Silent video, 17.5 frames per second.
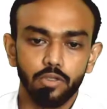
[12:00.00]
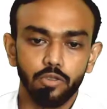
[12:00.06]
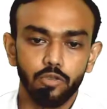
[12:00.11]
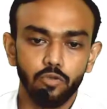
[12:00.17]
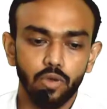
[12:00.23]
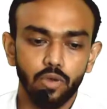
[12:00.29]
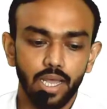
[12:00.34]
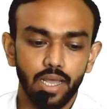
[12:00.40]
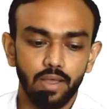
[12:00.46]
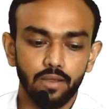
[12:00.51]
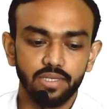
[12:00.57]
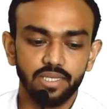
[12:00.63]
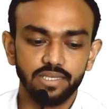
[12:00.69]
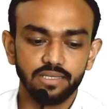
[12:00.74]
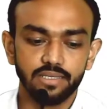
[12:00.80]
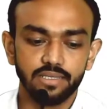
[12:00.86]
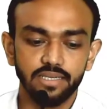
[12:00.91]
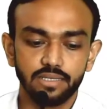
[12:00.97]
you have
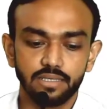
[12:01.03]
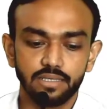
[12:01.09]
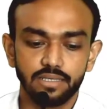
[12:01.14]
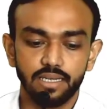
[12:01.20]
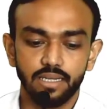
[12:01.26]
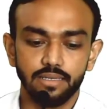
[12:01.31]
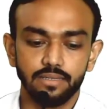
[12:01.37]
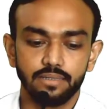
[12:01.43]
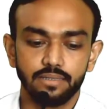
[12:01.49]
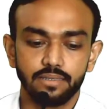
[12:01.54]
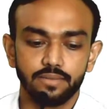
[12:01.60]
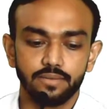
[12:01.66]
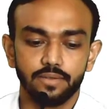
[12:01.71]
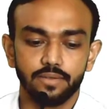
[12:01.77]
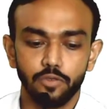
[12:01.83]
this distance,